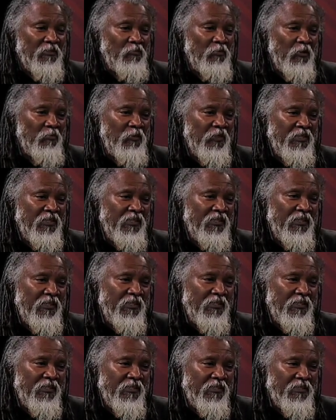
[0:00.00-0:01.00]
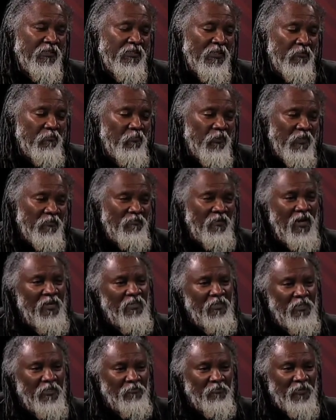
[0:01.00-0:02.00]
What we did is we
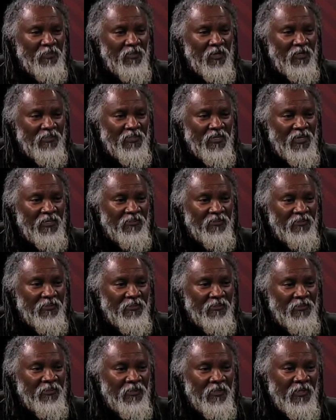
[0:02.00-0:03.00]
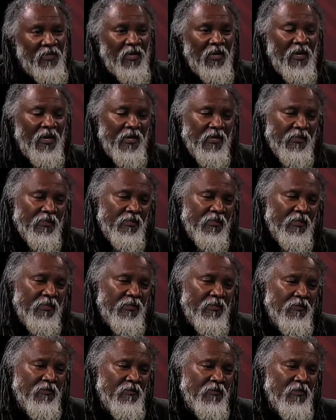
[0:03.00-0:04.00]
invited him to Los Angeles, and
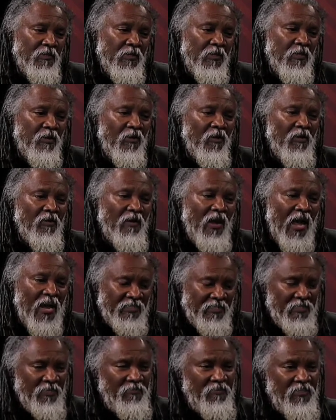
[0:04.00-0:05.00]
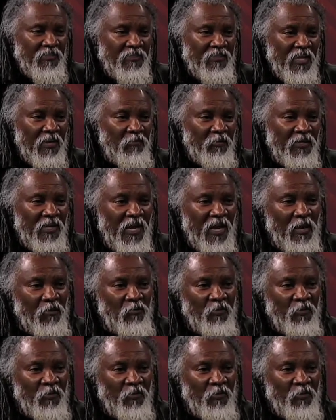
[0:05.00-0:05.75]
then there are activities that we have.